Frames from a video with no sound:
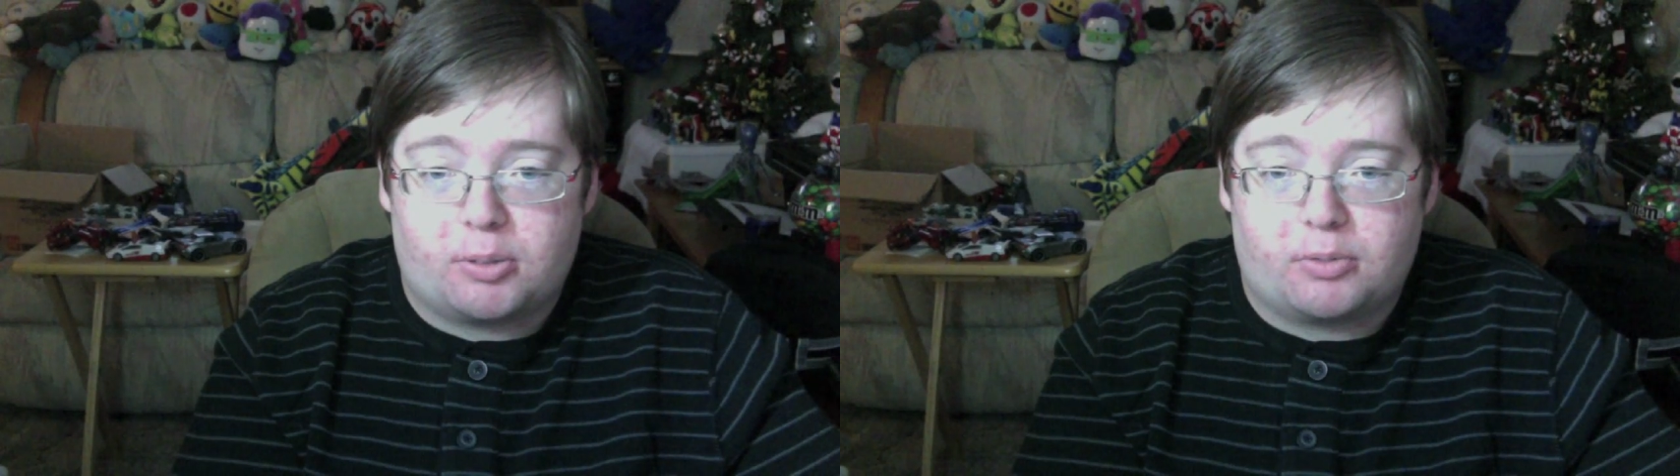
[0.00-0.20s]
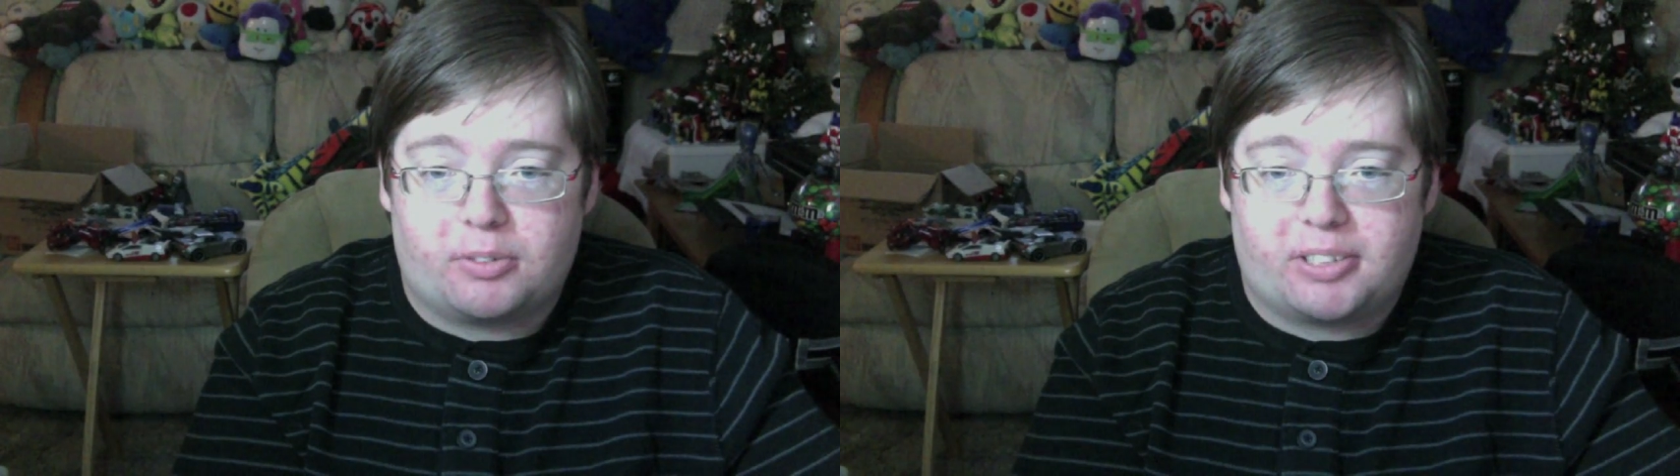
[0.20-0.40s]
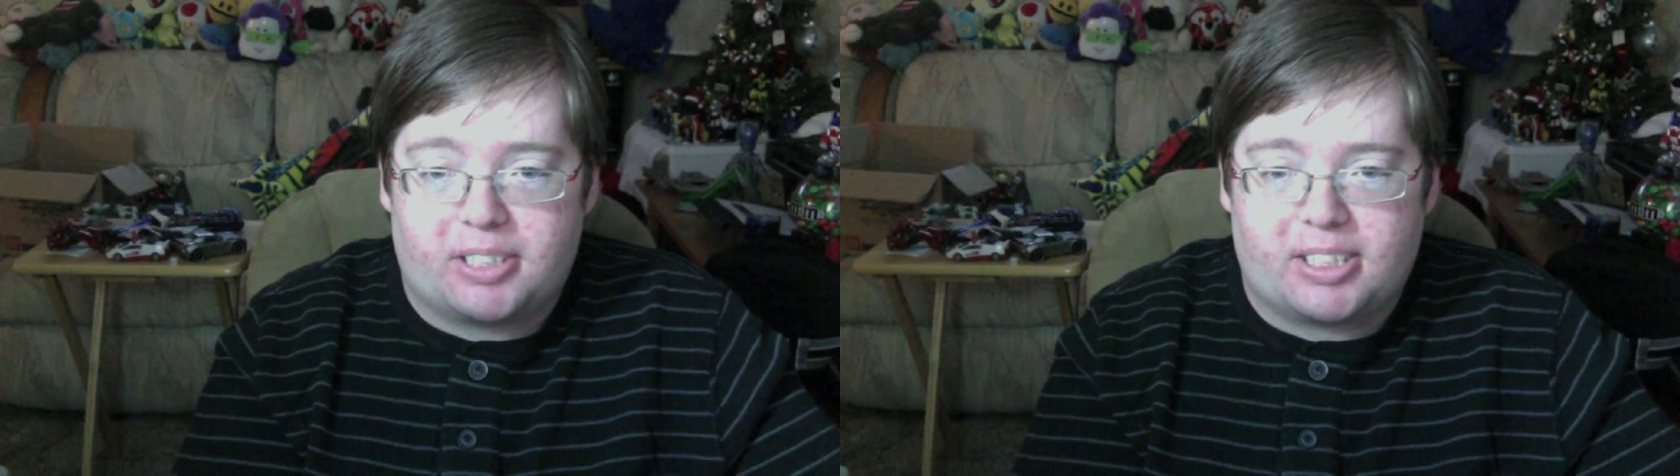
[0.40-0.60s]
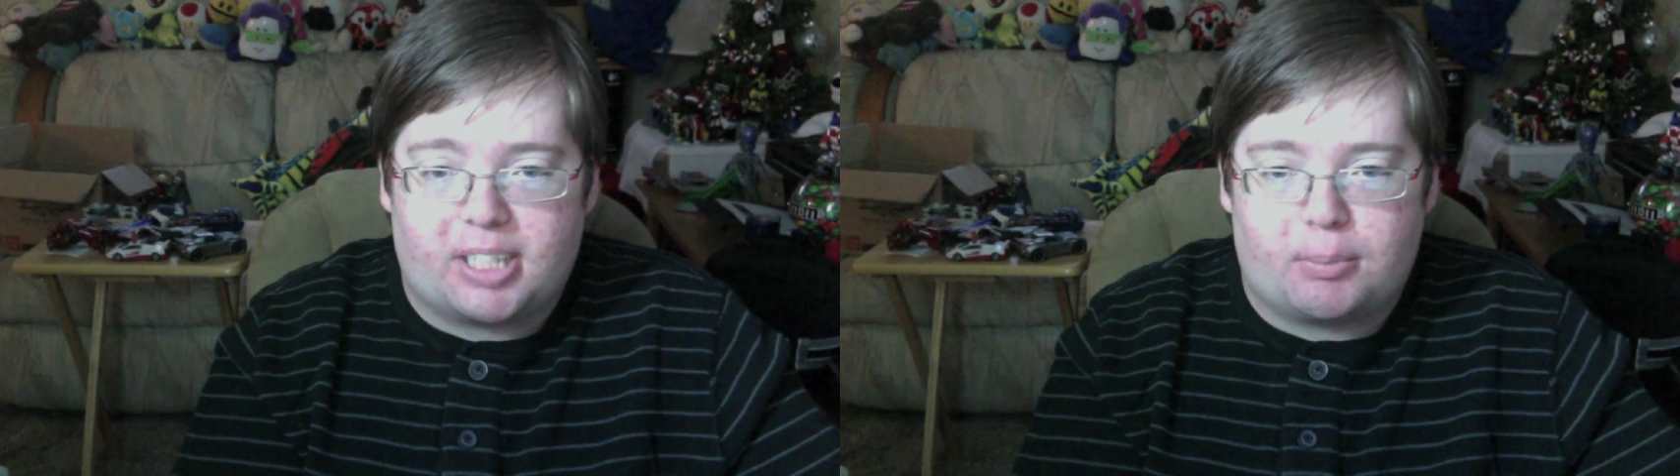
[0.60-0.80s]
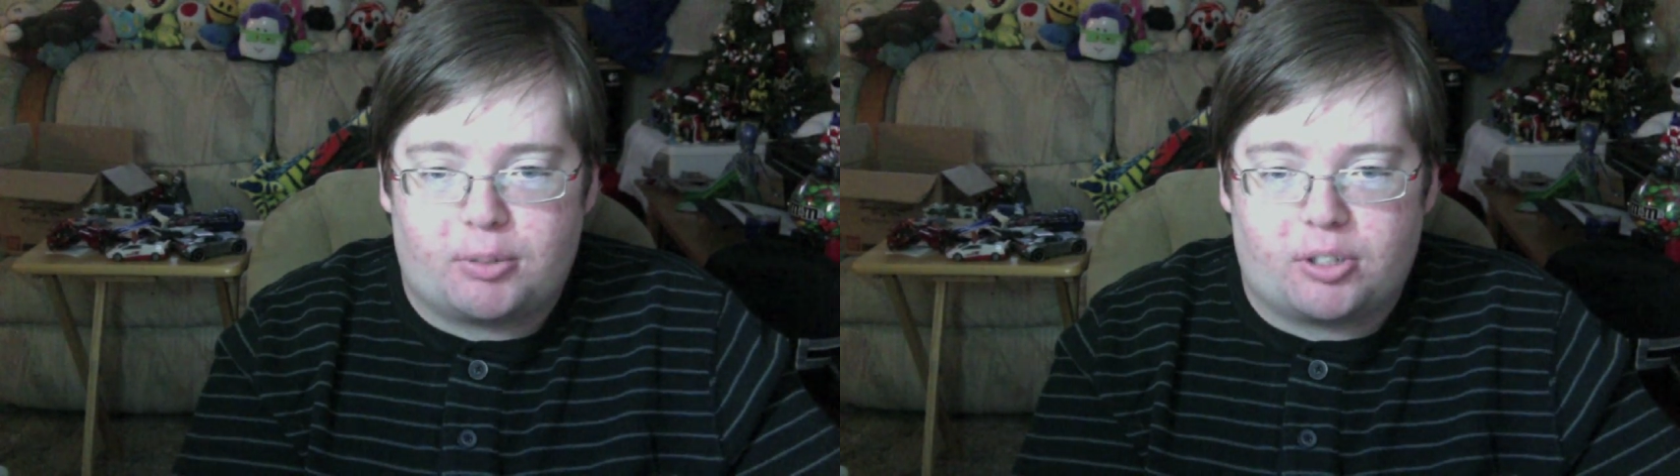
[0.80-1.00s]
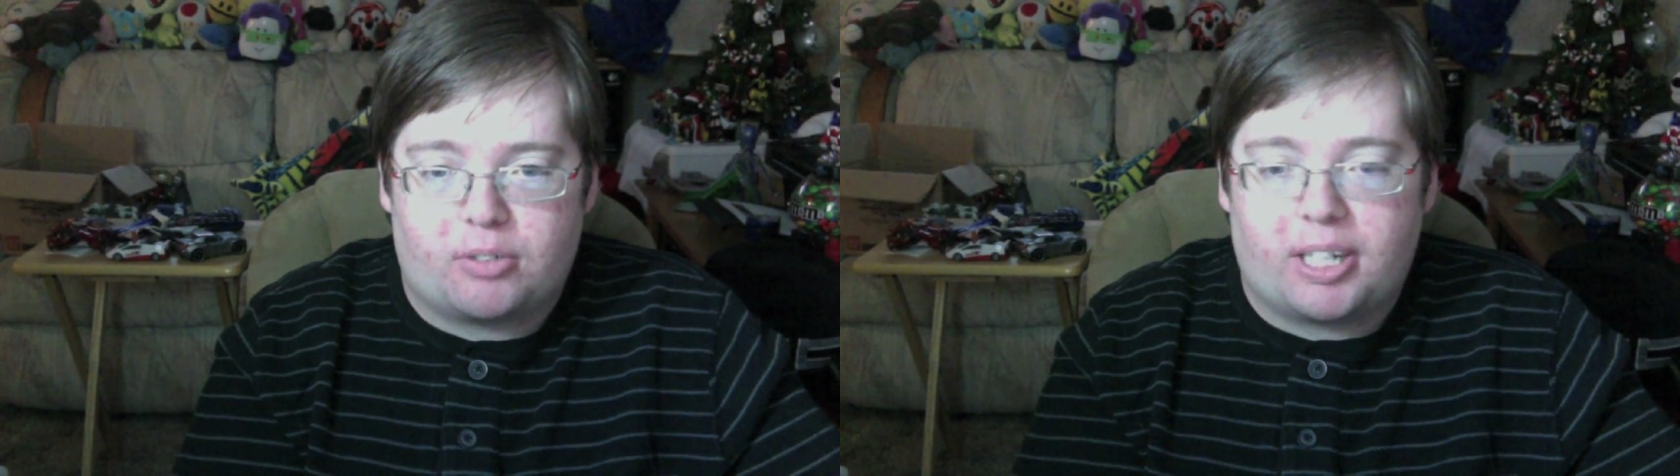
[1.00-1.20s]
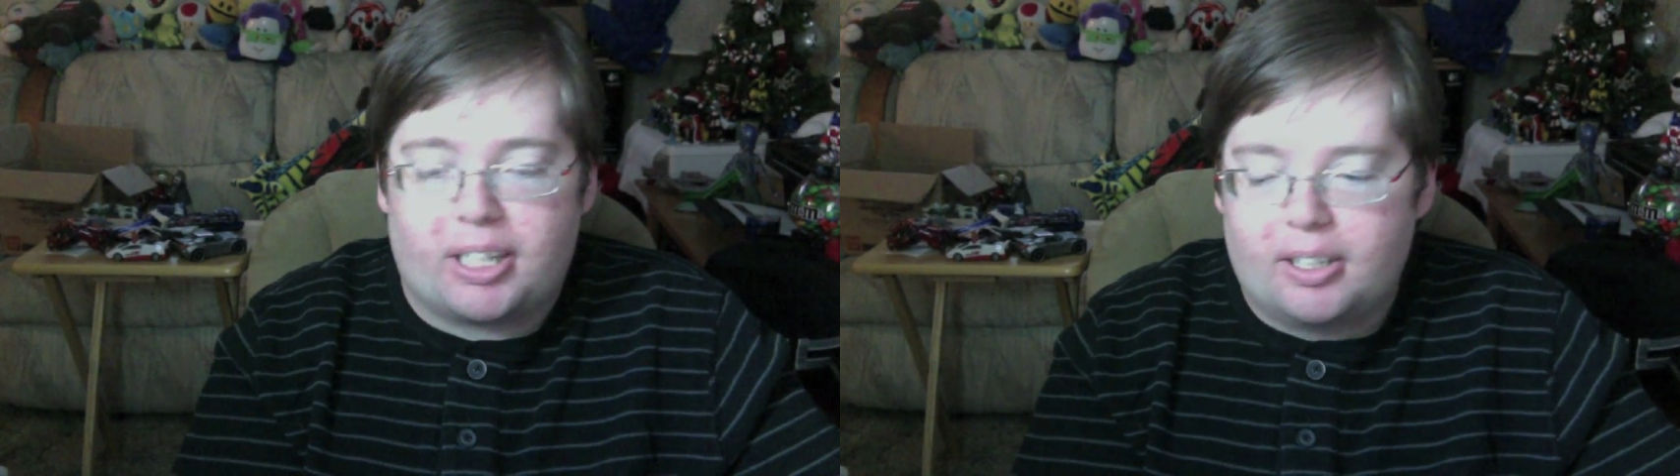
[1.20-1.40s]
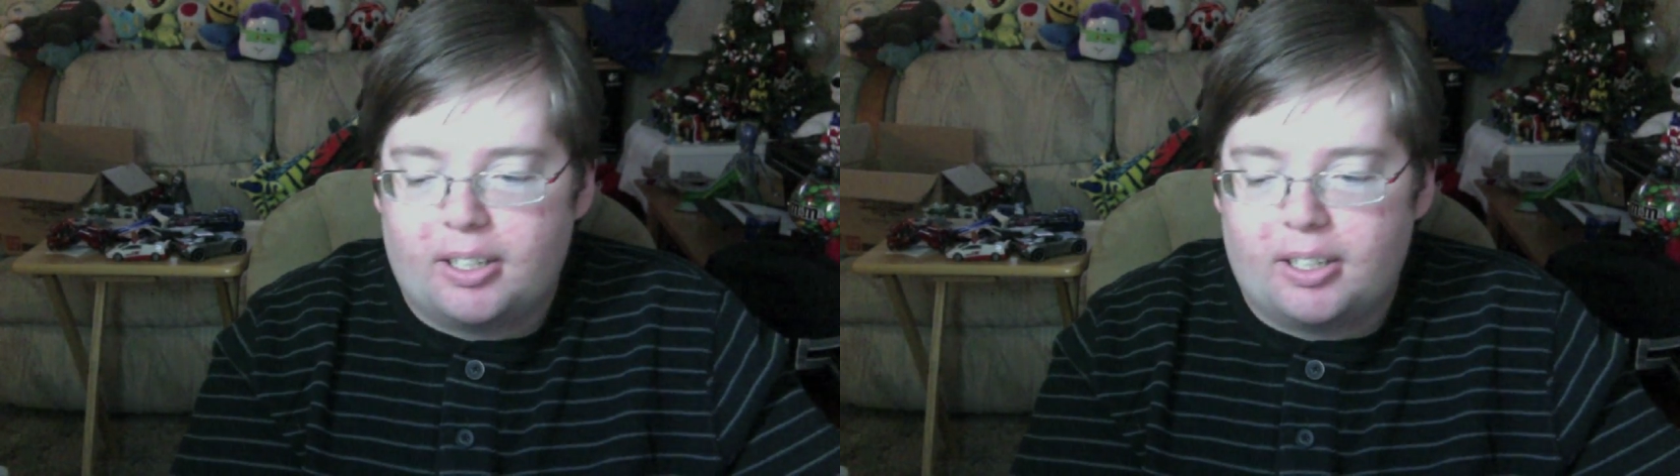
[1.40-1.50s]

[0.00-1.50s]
reviews established already.